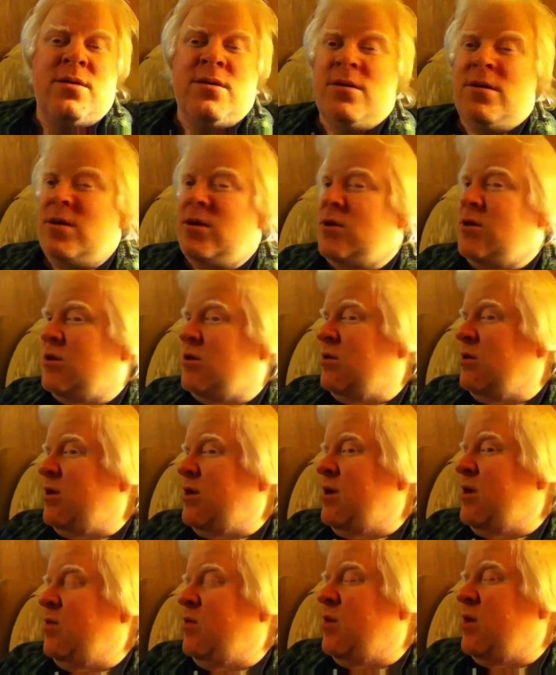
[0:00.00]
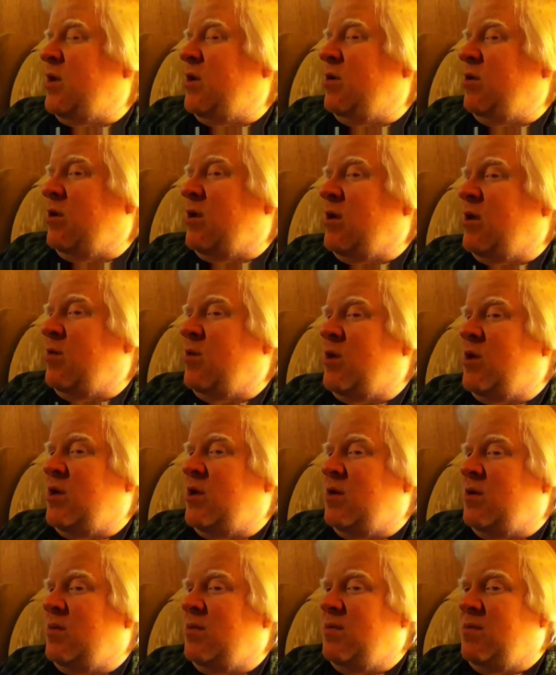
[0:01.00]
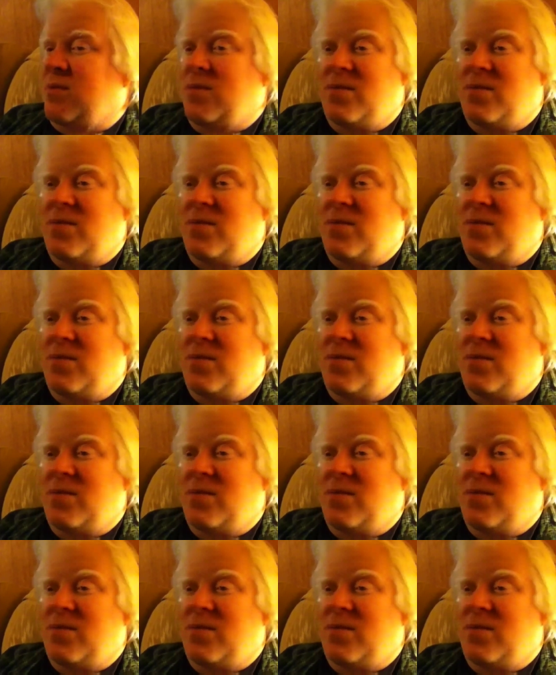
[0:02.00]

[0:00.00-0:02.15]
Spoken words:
that's her email coming in.